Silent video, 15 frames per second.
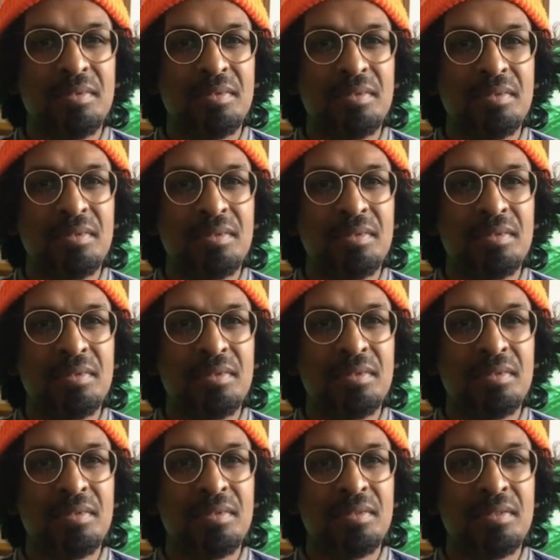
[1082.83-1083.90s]

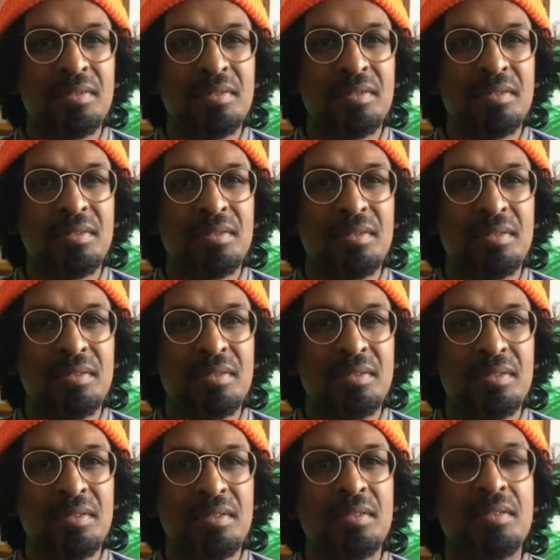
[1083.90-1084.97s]

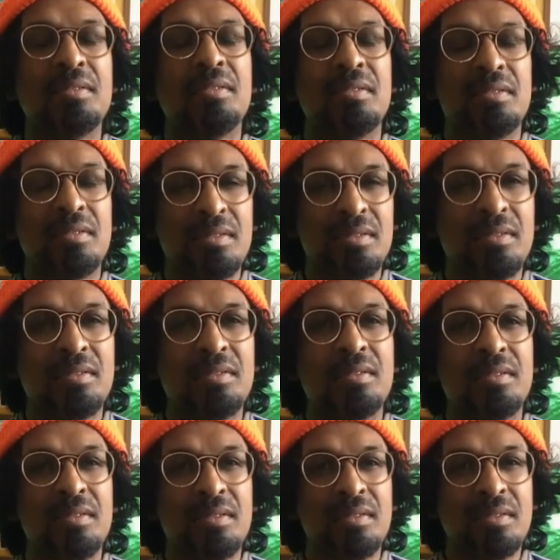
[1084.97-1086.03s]

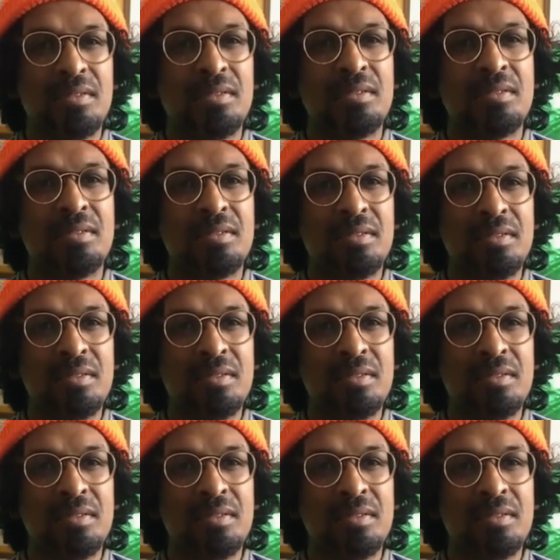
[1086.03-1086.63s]
(silent)